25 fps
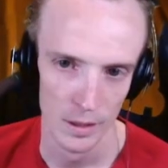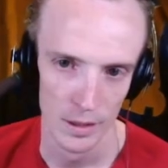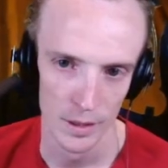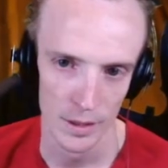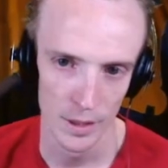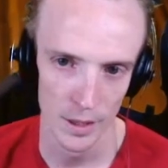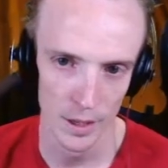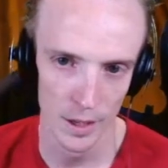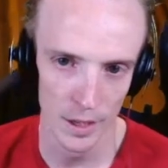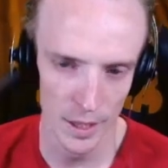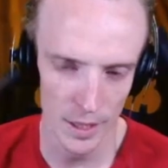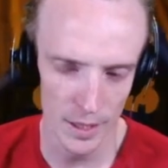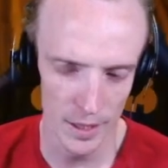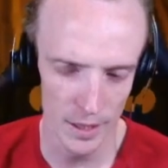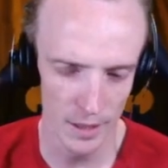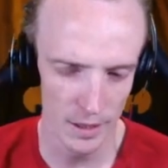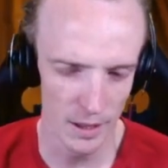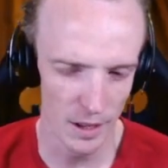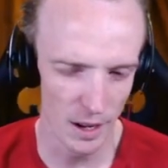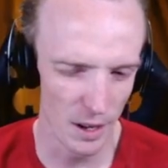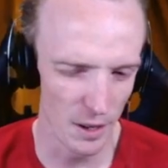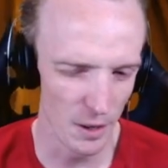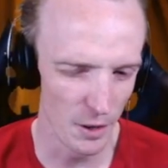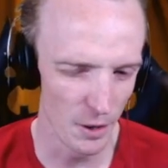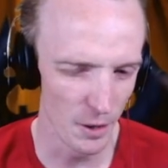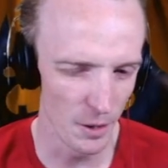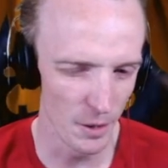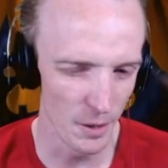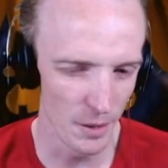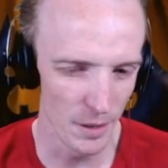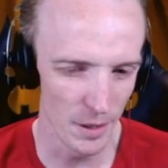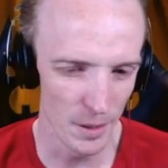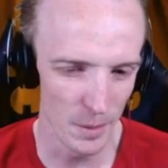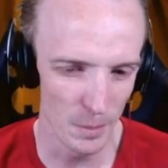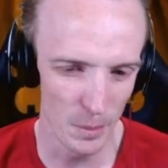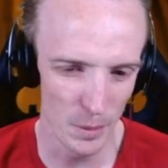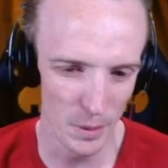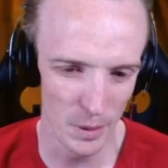So I know
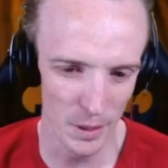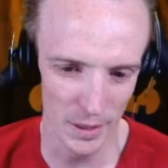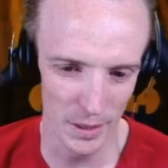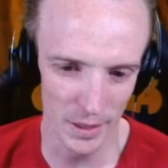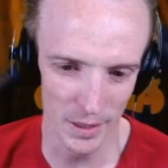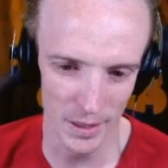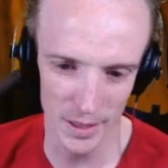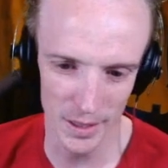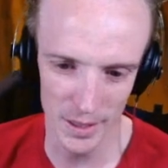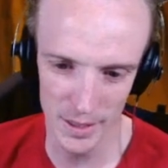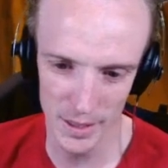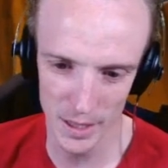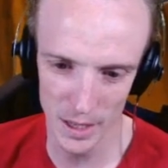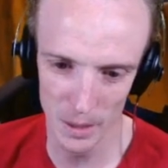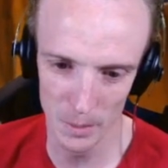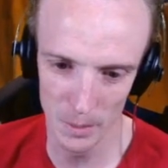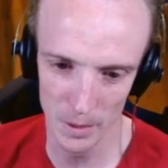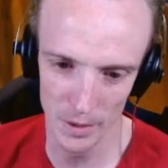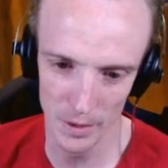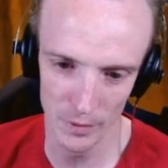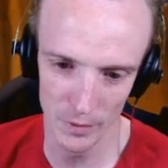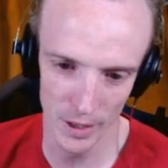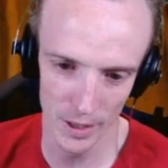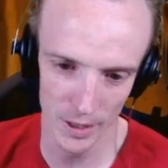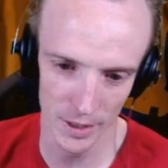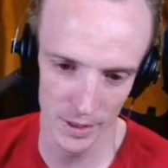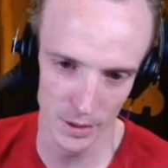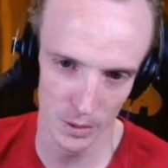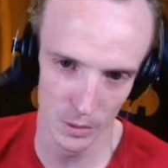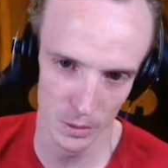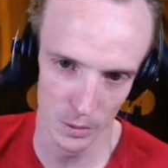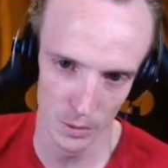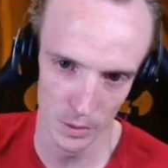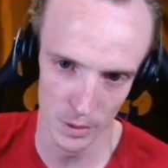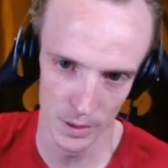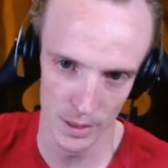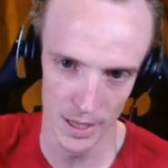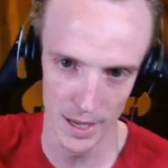that putting the Celebi and
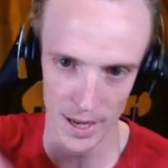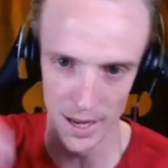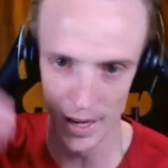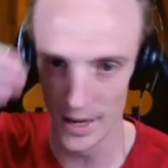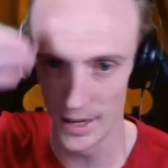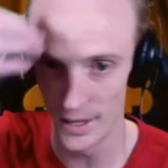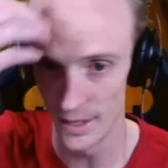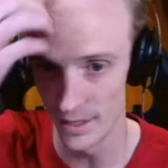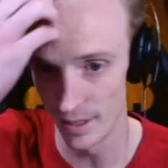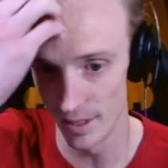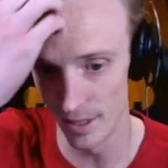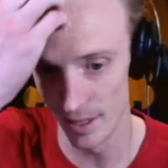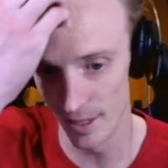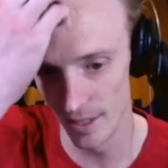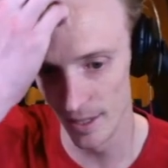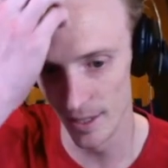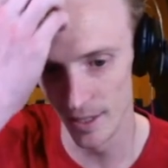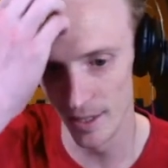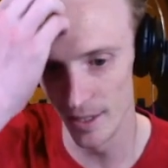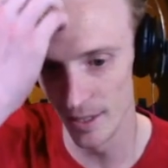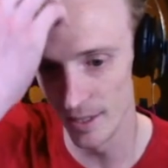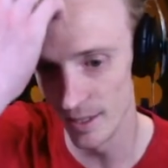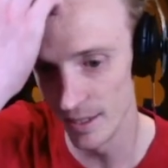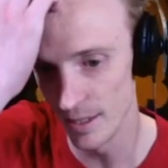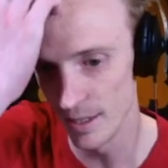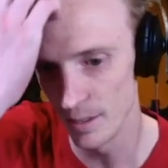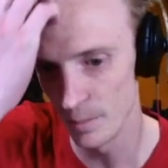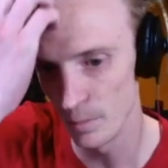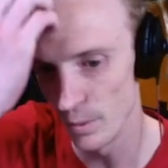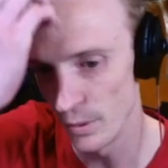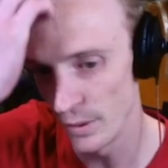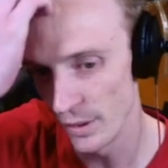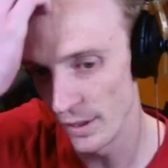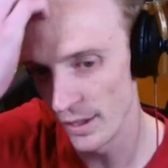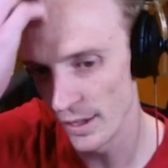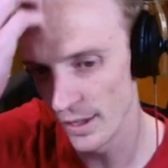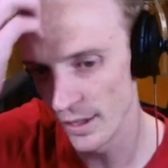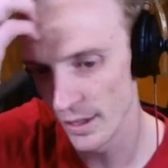Venusaur down is
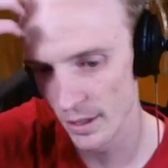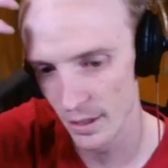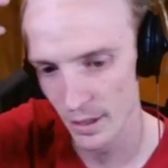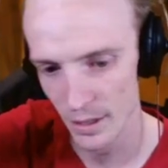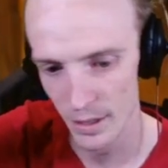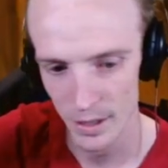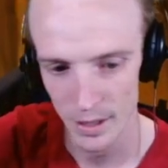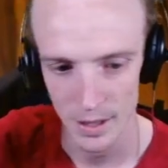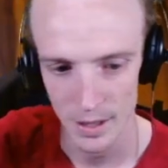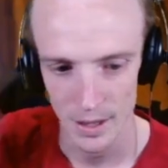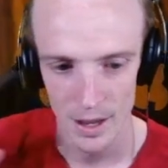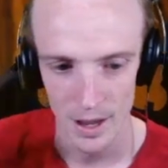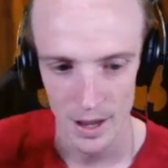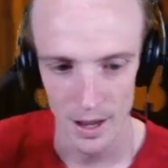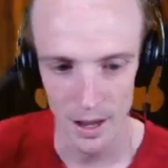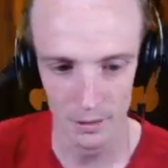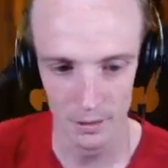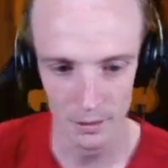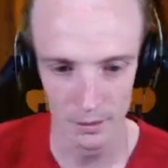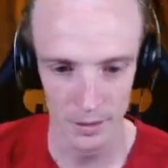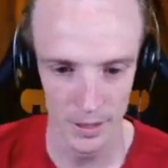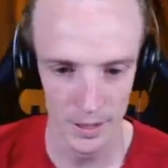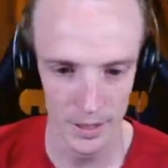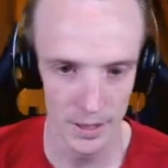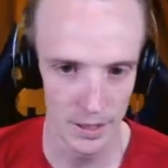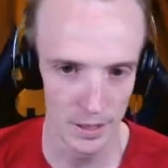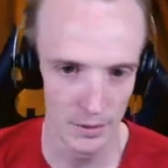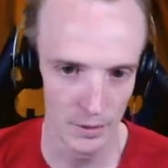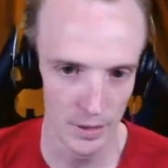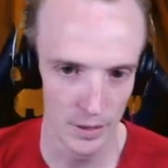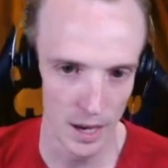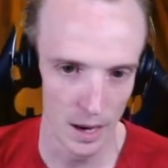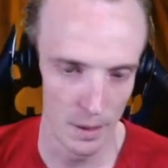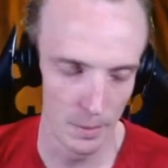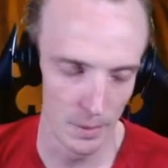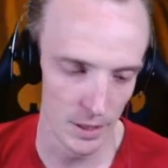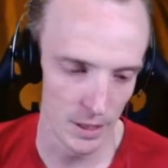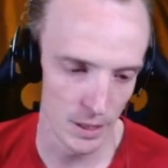putting it at risk of
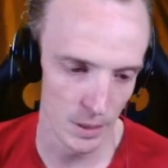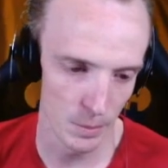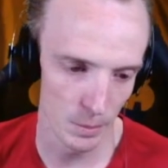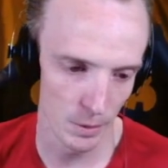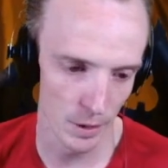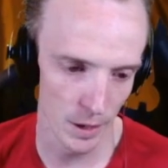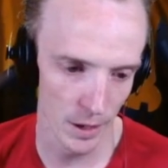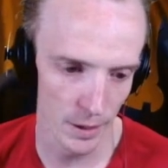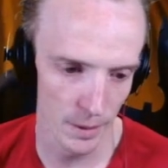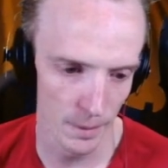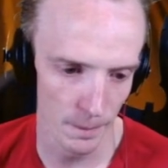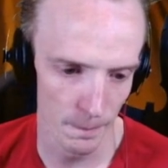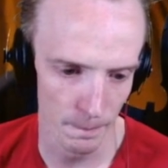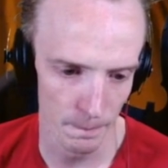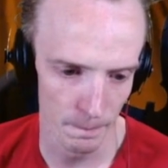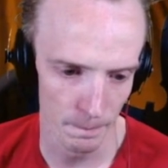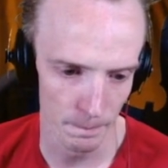damage spread.